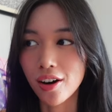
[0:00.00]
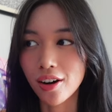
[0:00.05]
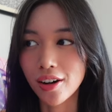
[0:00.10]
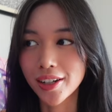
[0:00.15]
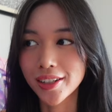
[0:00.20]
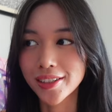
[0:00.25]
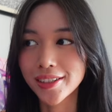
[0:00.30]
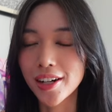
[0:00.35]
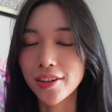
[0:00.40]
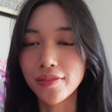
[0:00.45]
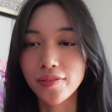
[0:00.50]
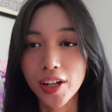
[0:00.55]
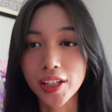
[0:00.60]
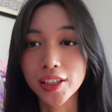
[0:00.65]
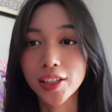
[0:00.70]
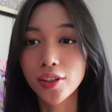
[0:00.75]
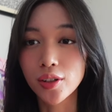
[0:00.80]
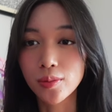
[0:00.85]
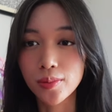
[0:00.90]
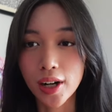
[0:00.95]
on a
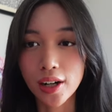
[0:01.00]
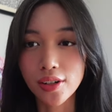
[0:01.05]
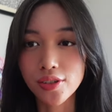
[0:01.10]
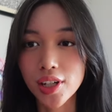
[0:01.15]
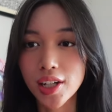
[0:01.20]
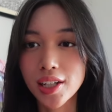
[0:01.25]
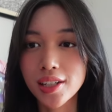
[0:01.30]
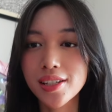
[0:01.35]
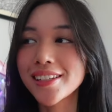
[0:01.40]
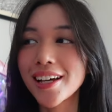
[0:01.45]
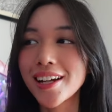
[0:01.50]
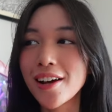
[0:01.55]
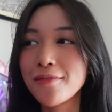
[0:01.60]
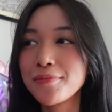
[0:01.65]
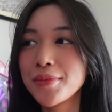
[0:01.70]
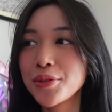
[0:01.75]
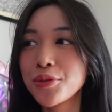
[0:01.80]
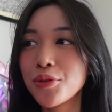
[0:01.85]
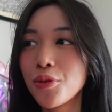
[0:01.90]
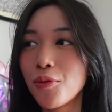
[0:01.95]
fun little project and I've
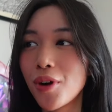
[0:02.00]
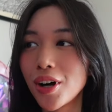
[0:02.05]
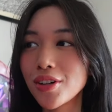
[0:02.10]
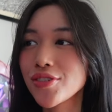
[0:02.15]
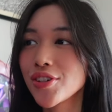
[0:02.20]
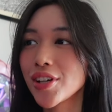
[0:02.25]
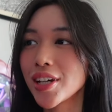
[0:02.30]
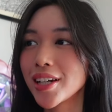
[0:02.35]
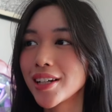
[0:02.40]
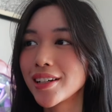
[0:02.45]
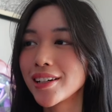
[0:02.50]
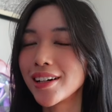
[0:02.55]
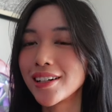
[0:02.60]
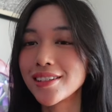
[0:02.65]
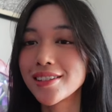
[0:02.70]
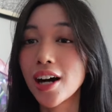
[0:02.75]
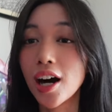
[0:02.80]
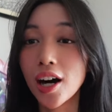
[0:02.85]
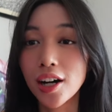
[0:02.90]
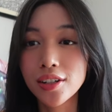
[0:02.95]
been watching a
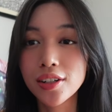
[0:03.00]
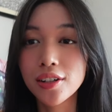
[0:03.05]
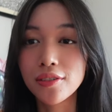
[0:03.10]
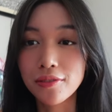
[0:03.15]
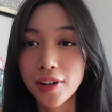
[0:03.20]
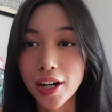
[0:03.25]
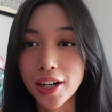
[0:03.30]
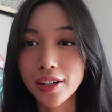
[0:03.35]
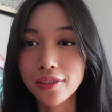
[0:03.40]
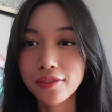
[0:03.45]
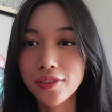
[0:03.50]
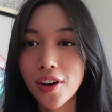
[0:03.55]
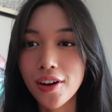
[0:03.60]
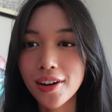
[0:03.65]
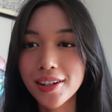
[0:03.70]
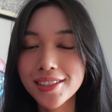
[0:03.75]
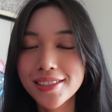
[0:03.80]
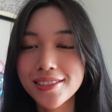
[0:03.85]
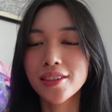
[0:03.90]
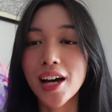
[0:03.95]
ton of writing
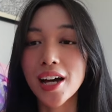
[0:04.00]
vlogs.